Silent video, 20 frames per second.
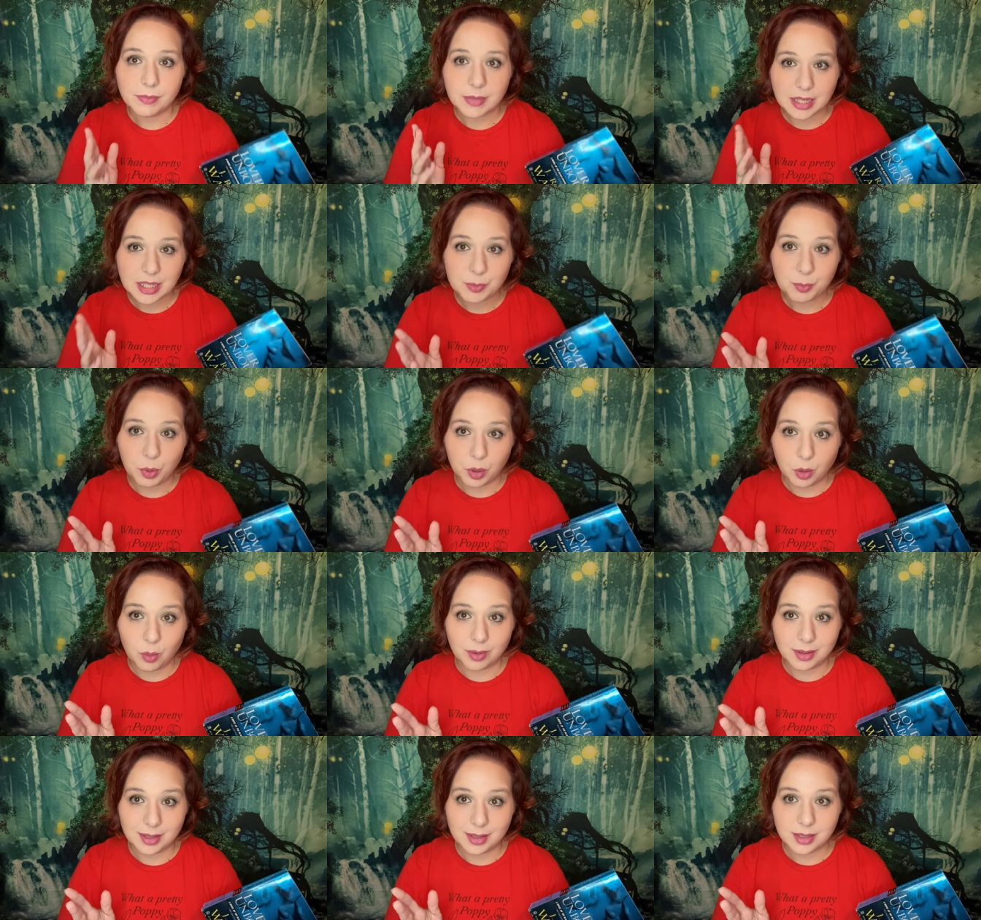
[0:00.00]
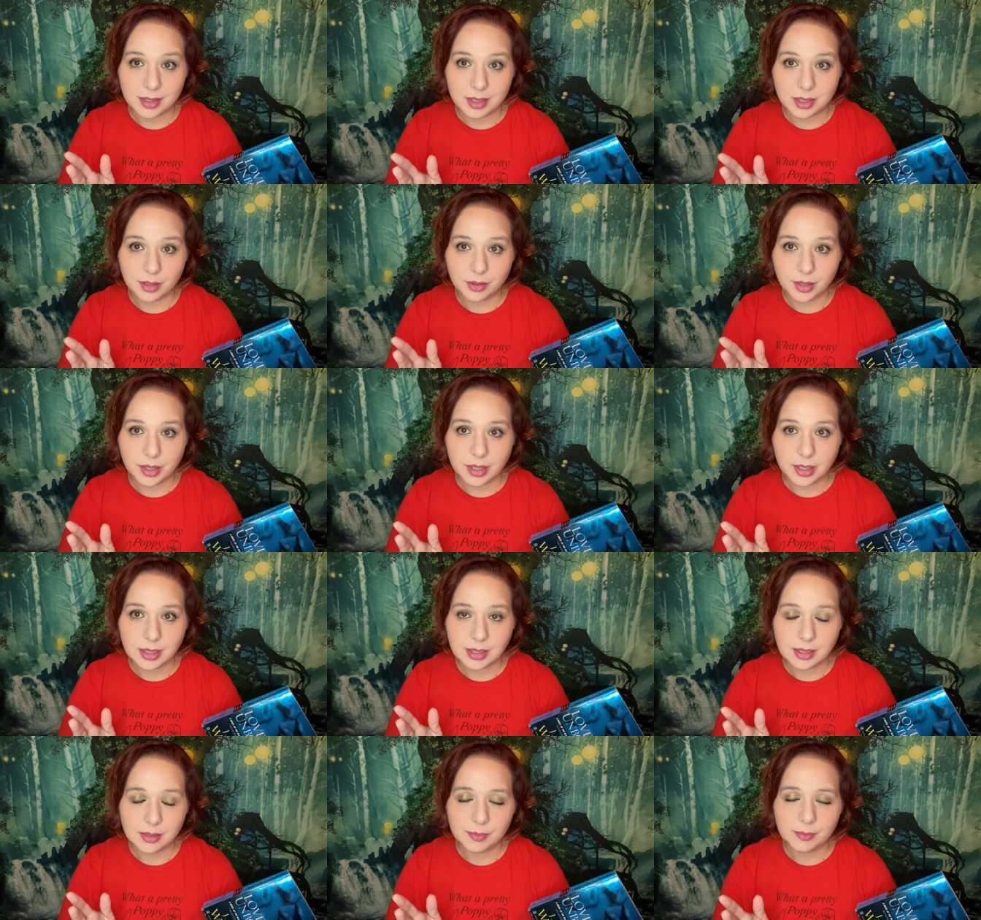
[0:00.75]
That's book one in the
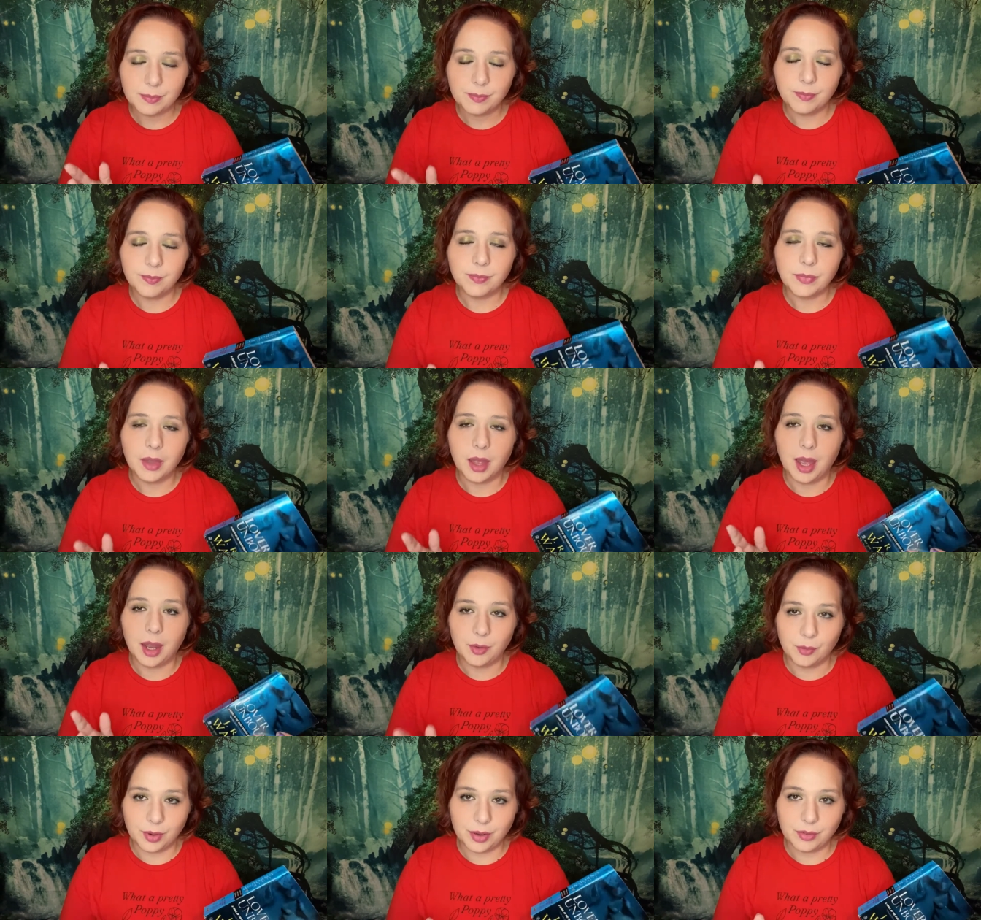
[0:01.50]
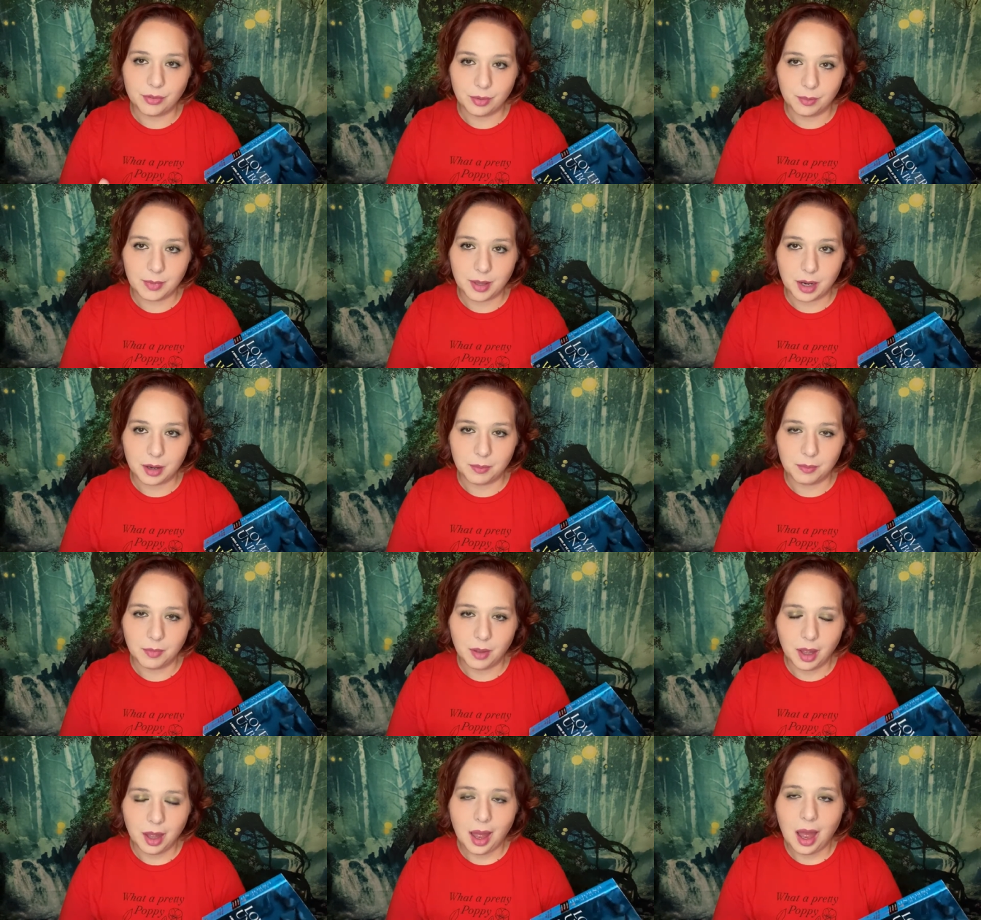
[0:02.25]
series and read from there.